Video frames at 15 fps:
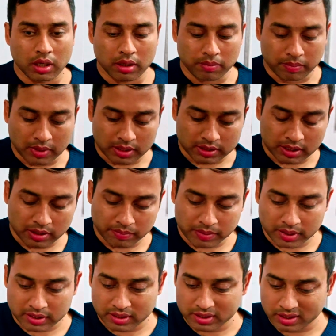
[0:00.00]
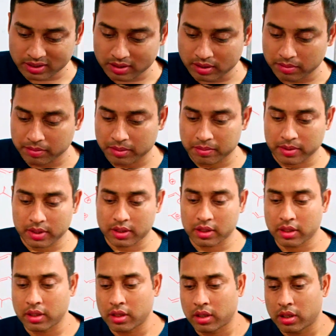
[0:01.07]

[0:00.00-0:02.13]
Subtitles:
and plus effect, inductive effect,